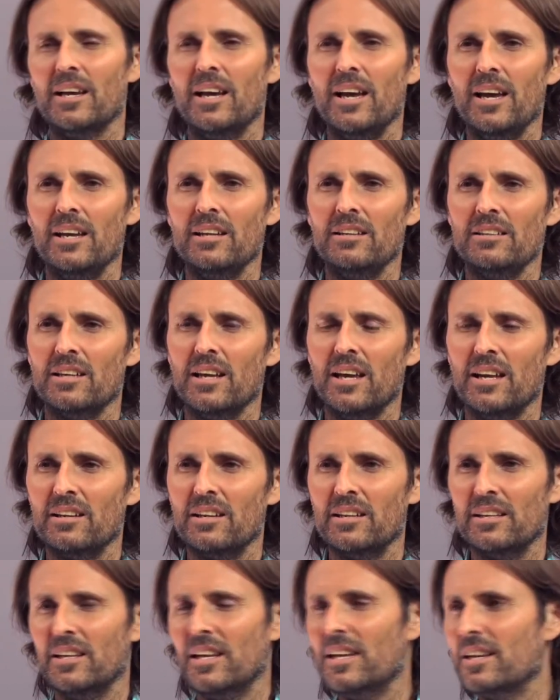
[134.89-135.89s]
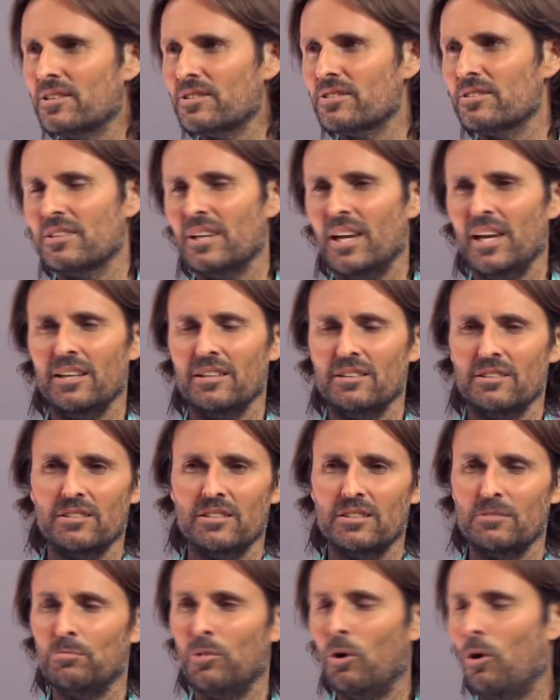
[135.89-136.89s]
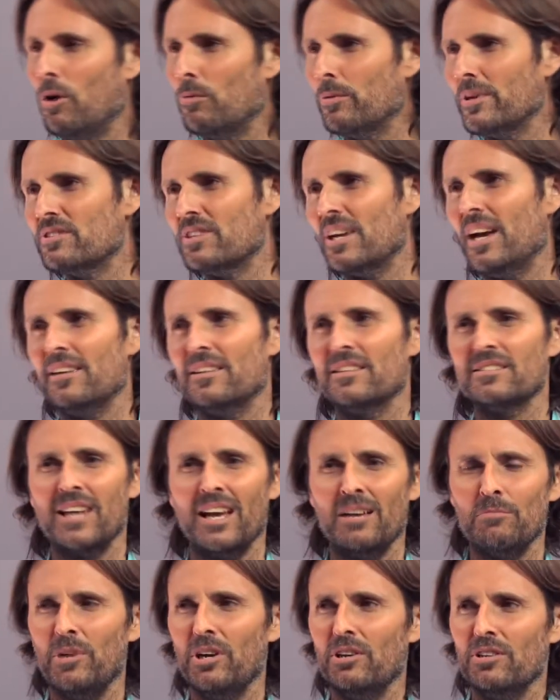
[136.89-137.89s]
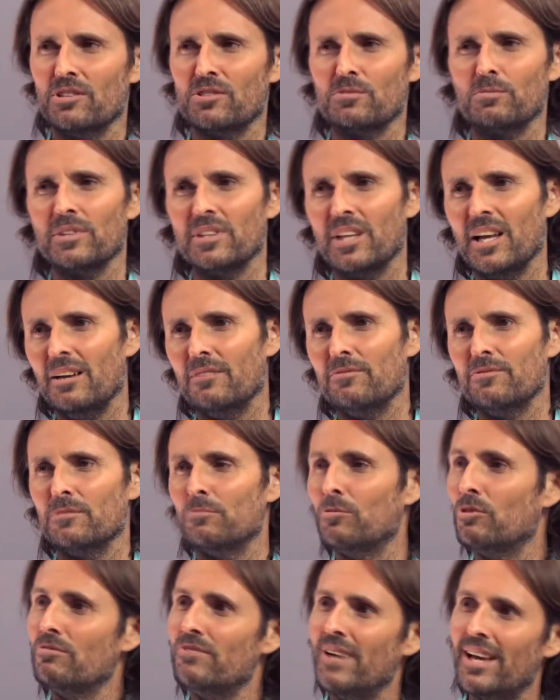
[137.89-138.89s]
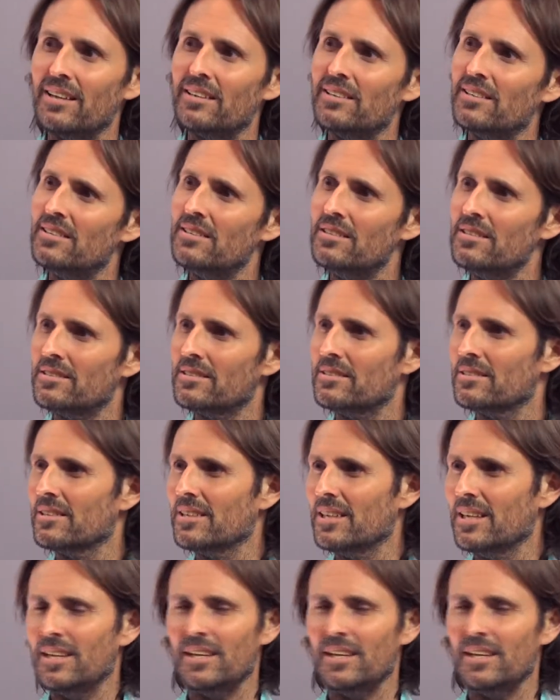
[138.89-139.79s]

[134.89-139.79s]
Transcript: And, and unless, and the more we say that's harmonious with love, the more valid it is.